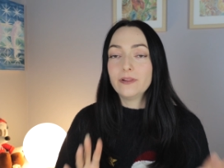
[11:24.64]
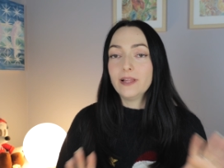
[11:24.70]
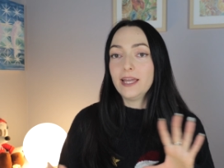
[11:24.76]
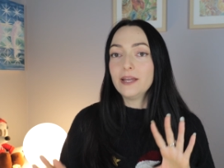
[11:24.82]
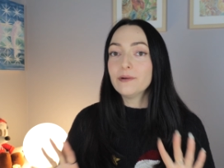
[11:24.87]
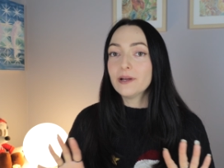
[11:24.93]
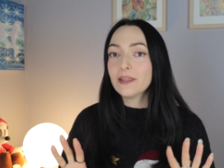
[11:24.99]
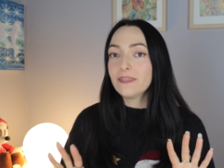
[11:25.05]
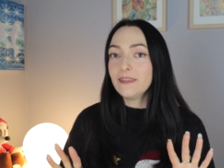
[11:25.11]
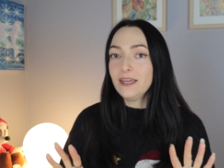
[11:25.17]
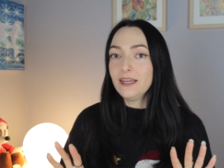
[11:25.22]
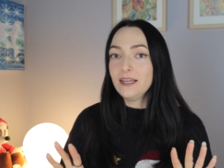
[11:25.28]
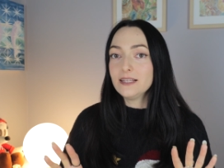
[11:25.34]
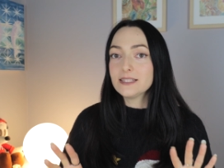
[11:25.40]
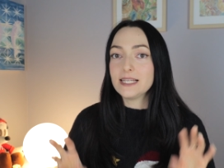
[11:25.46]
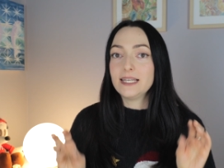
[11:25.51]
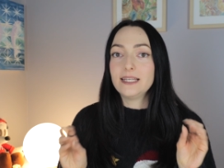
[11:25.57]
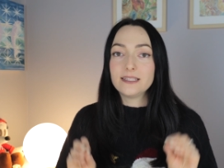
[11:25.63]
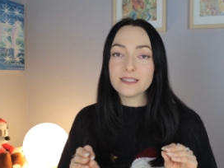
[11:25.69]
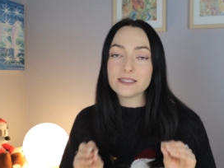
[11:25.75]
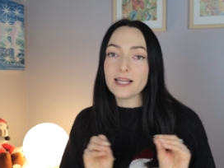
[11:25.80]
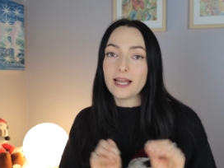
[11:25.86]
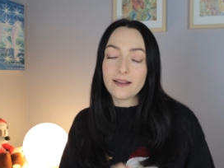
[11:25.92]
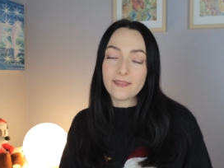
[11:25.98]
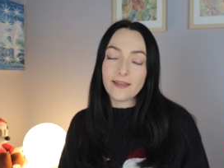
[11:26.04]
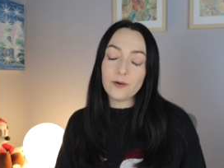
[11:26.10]
play with things
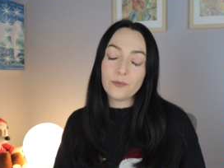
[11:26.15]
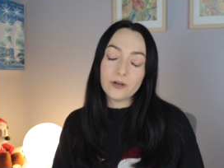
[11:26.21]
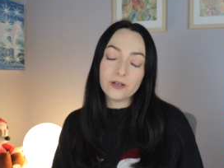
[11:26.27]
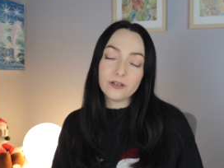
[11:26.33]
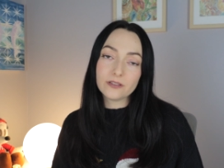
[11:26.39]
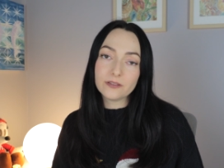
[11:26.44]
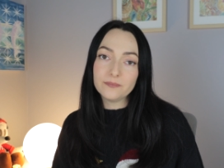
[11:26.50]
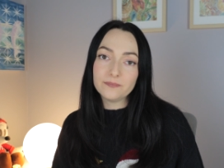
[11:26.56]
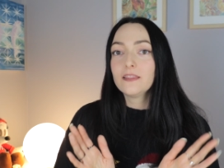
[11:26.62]
inside of that world.